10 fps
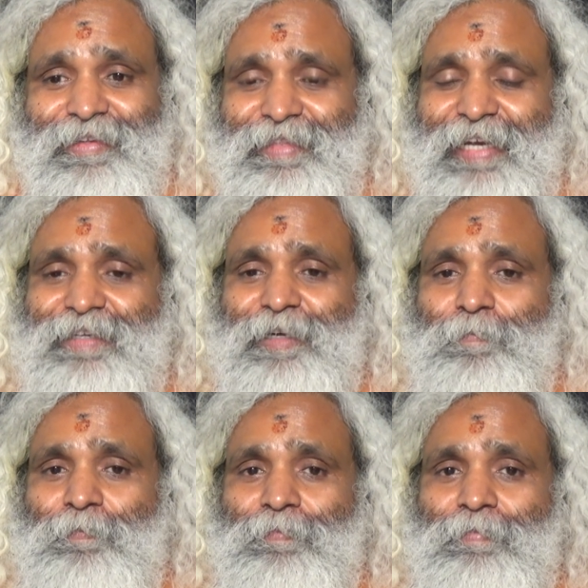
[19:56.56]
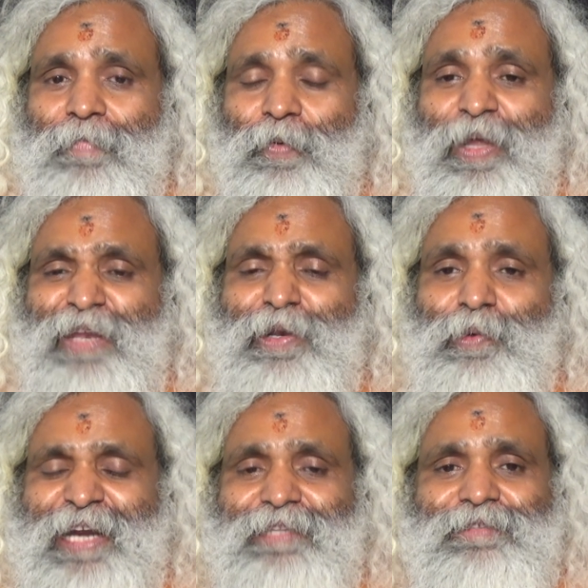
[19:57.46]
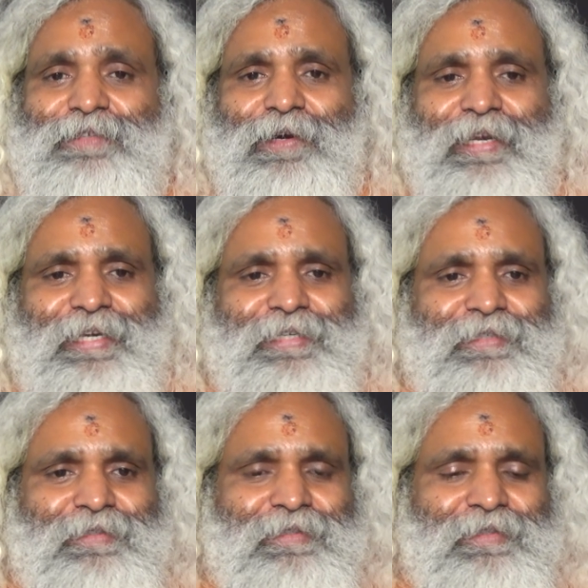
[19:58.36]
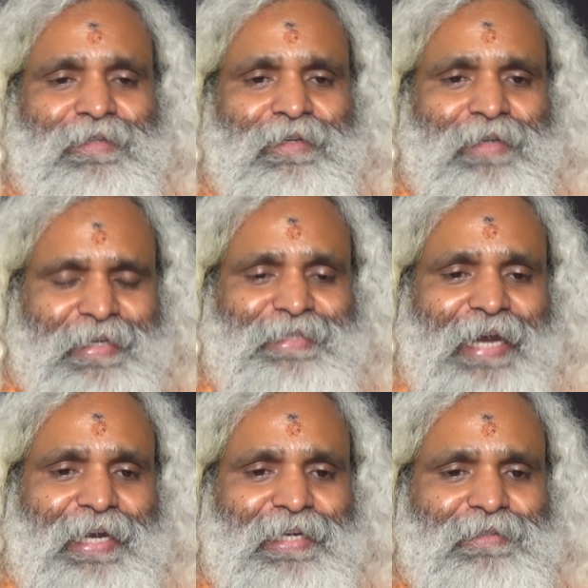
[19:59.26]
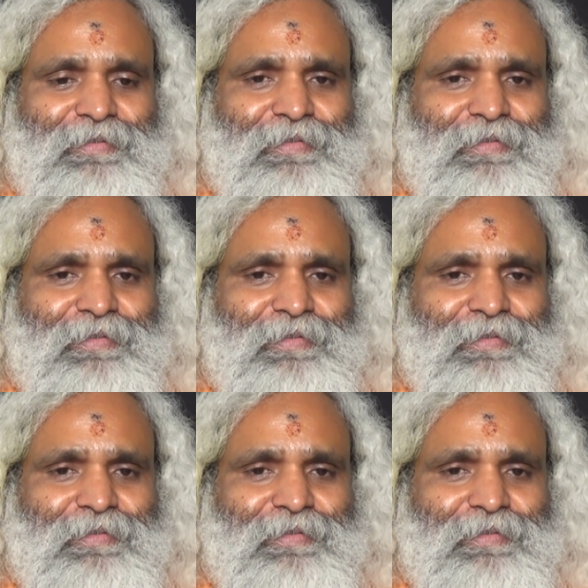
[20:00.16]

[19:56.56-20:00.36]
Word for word: that when you look at the chocolate, a child,